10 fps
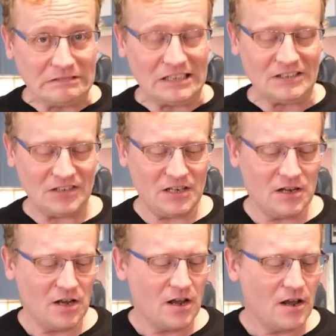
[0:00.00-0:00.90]
Let's see.
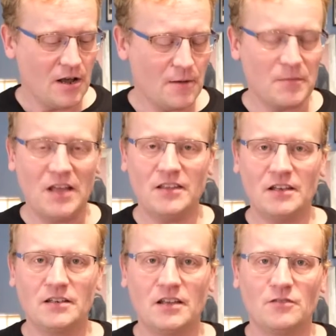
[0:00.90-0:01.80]
And
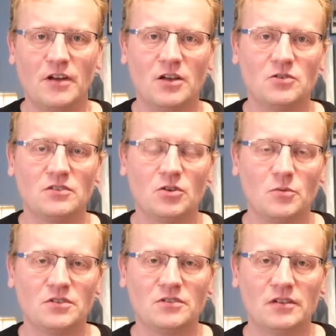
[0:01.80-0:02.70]
then get the values into
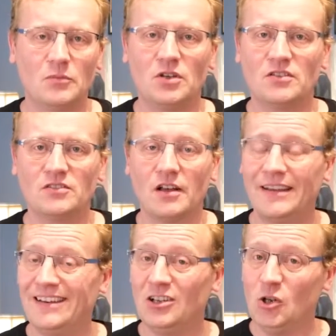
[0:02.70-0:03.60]
Home Assistant, and we can start
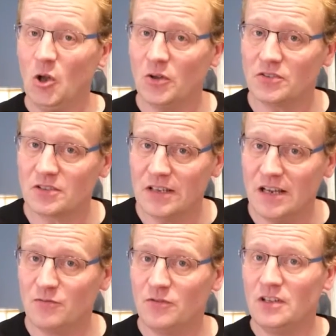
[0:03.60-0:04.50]
getting alerts
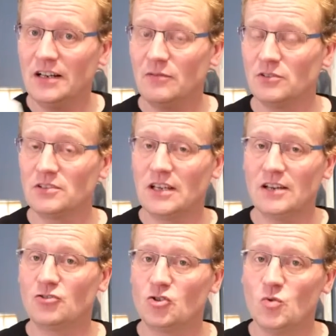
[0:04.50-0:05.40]
if the levels
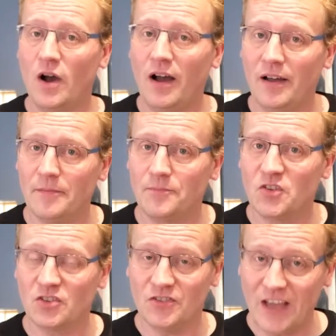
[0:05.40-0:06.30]
get too high.
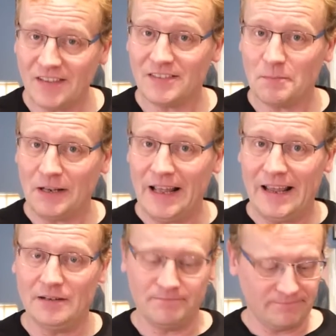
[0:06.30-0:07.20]
So that's the
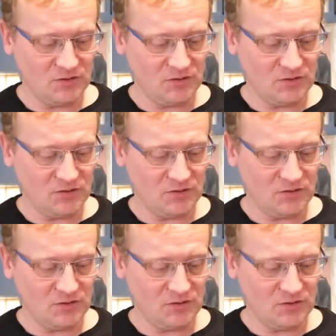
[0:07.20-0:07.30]
plan.